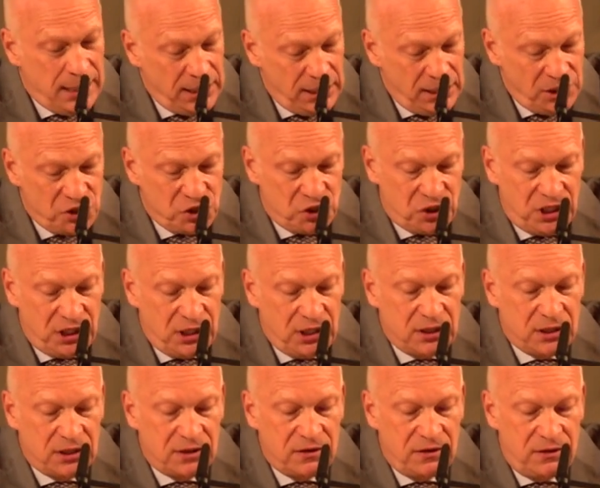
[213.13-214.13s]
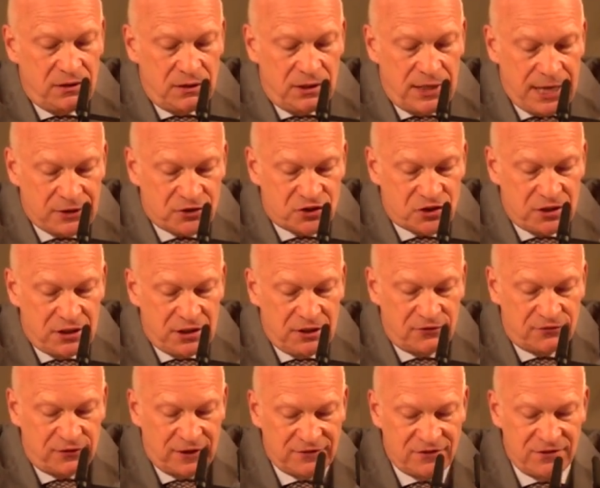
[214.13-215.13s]
Each year, the lecture
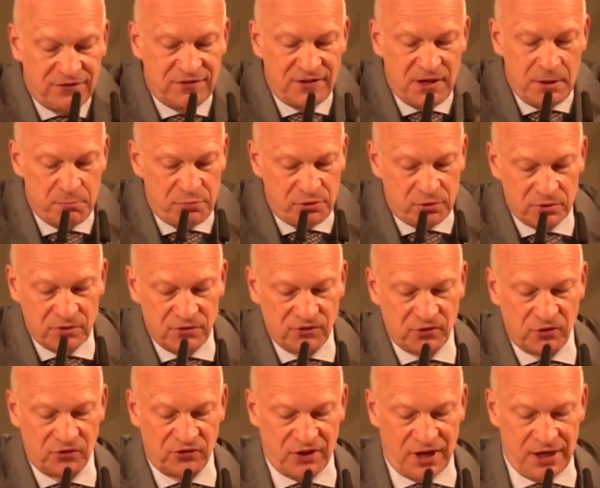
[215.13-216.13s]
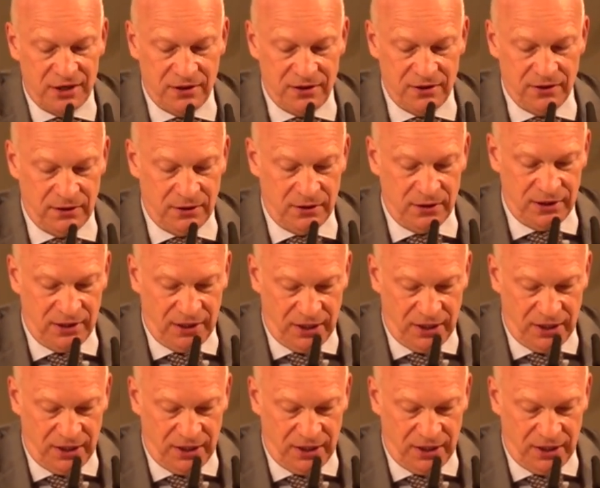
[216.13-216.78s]
addresses important societal